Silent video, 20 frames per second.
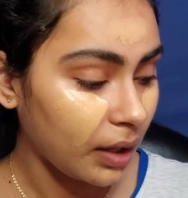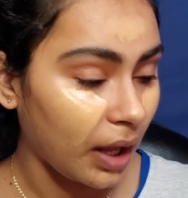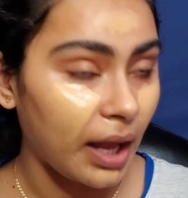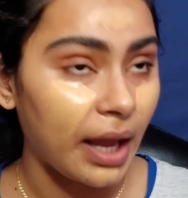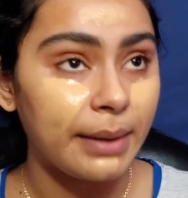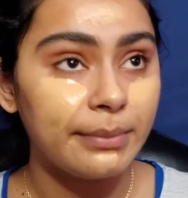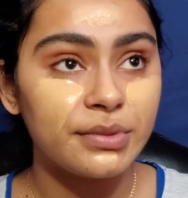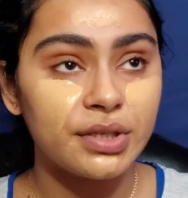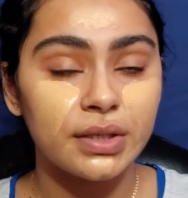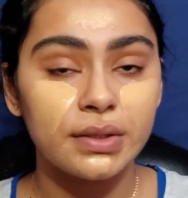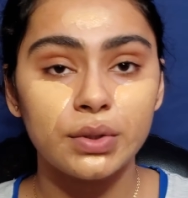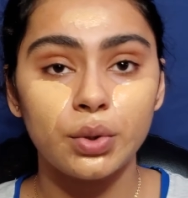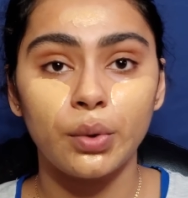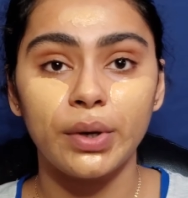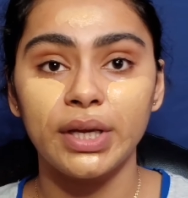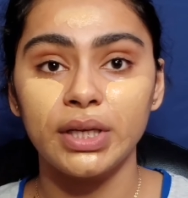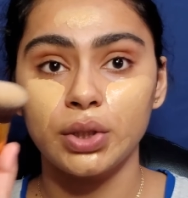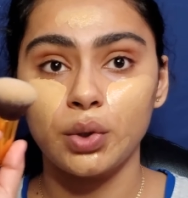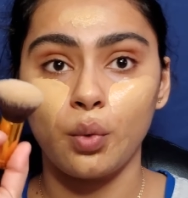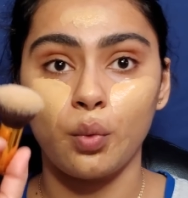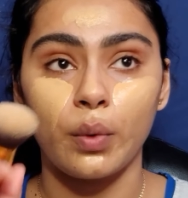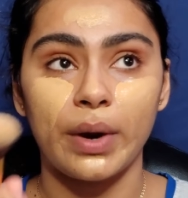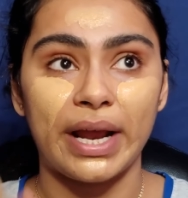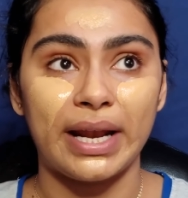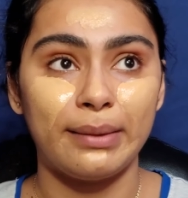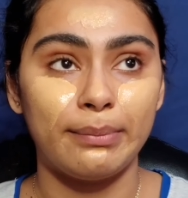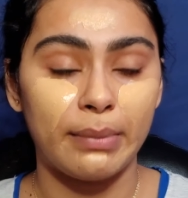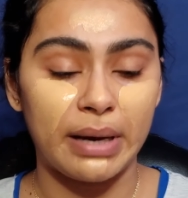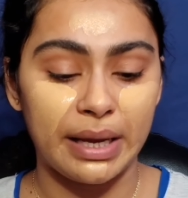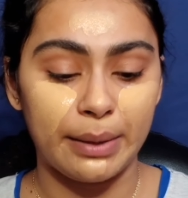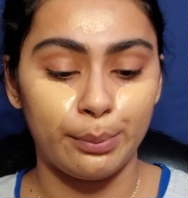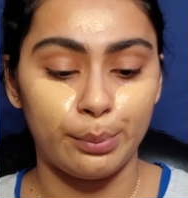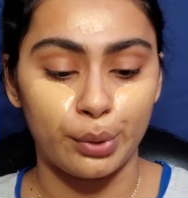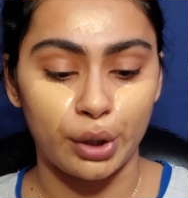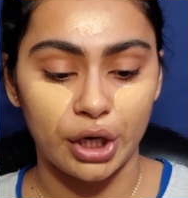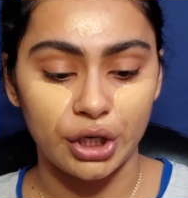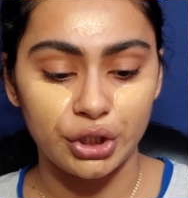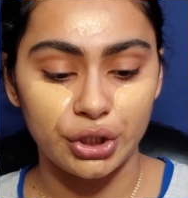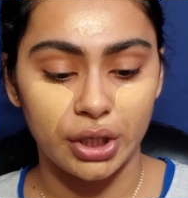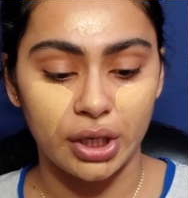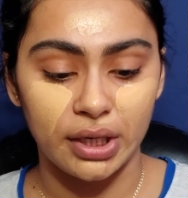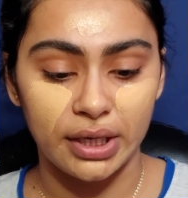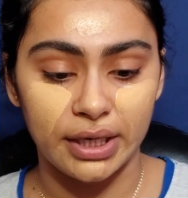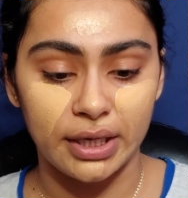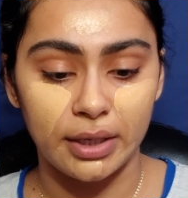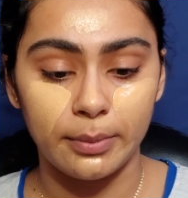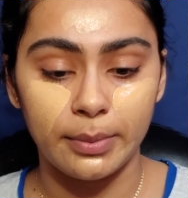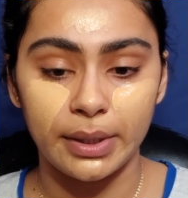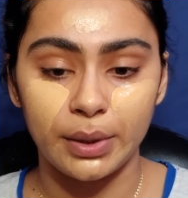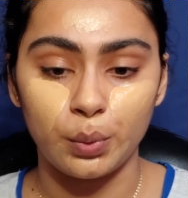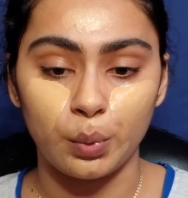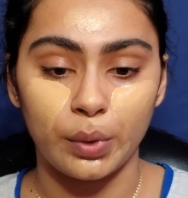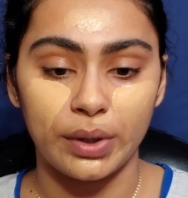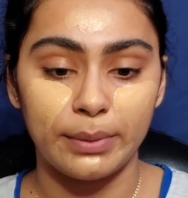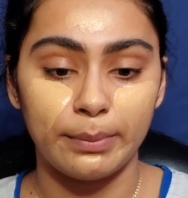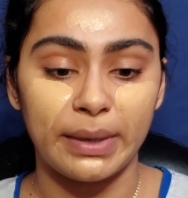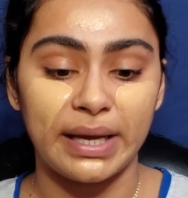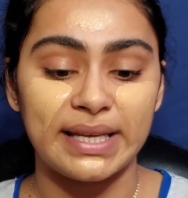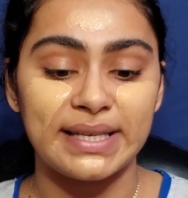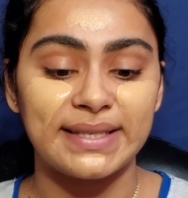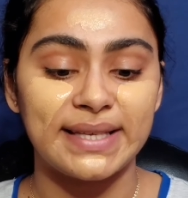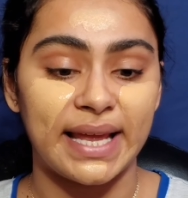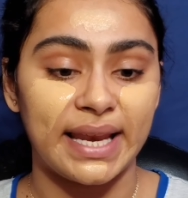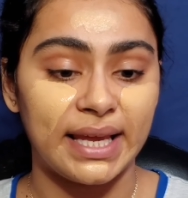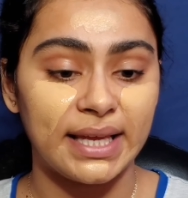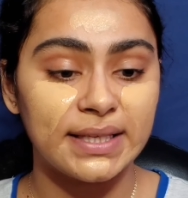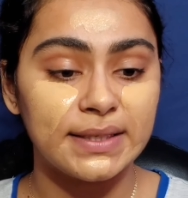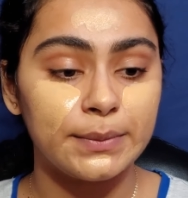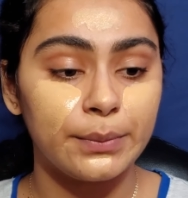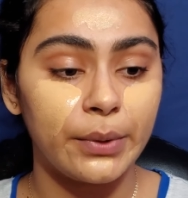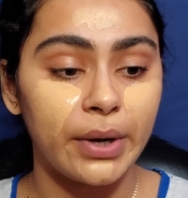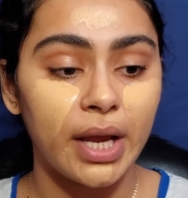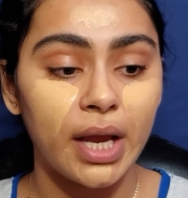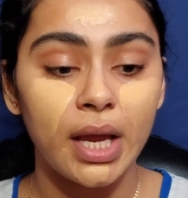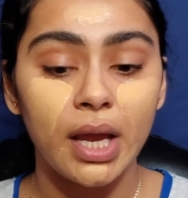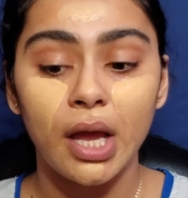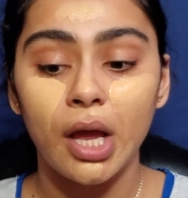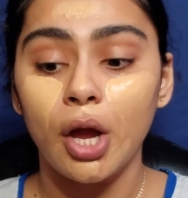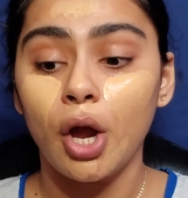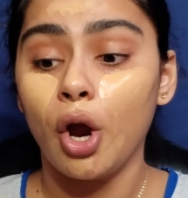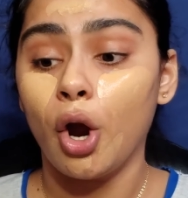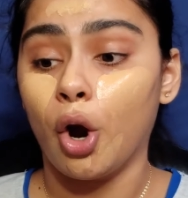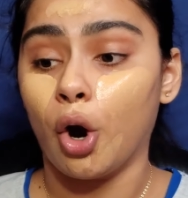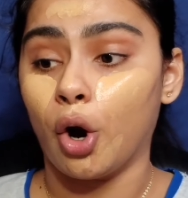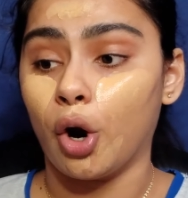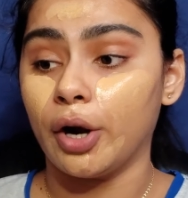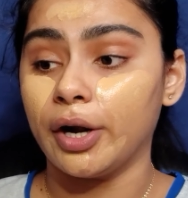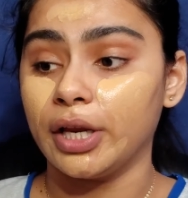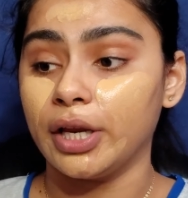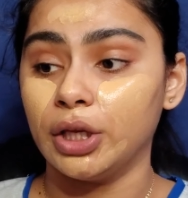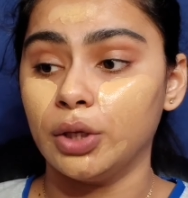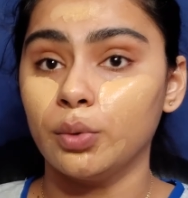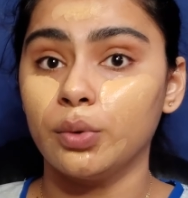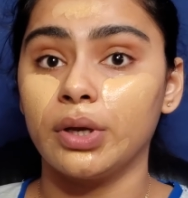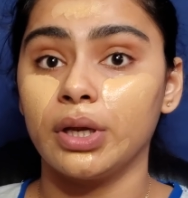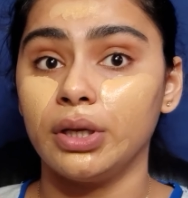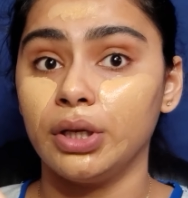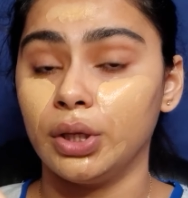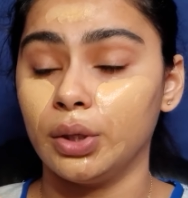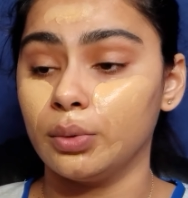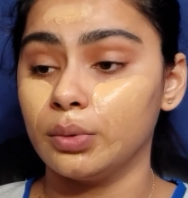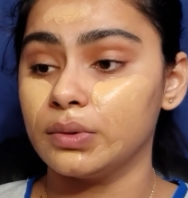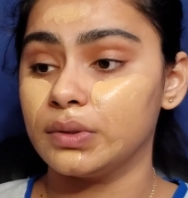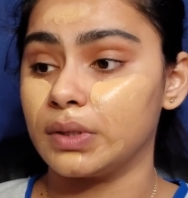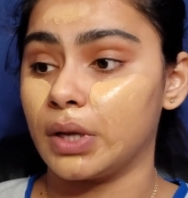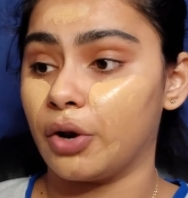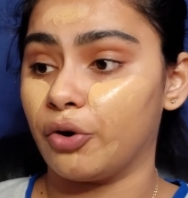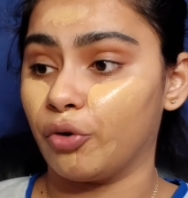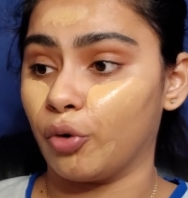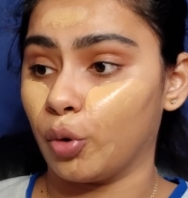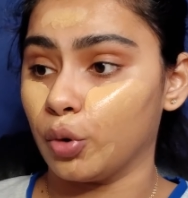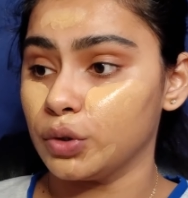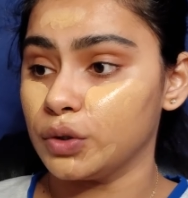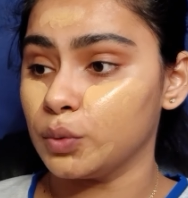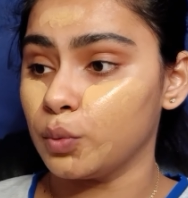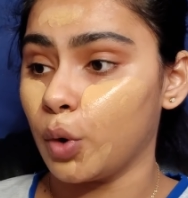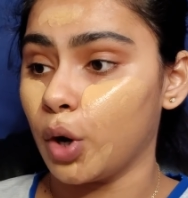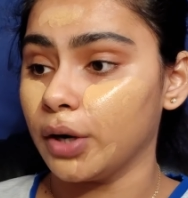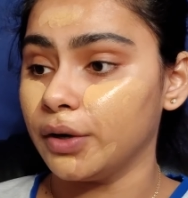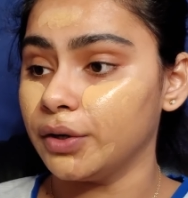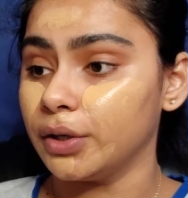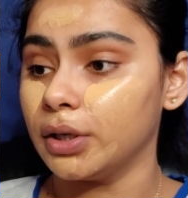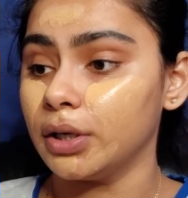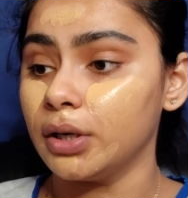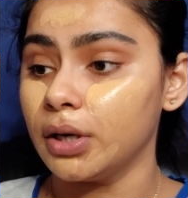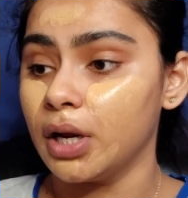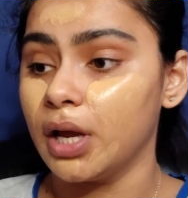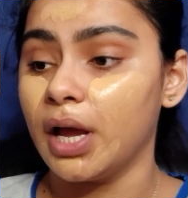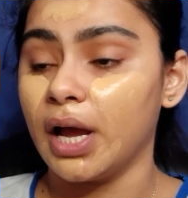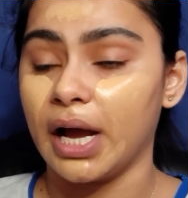I'm just going to wet my brush a little bit with my setting spray, or you can use rose water.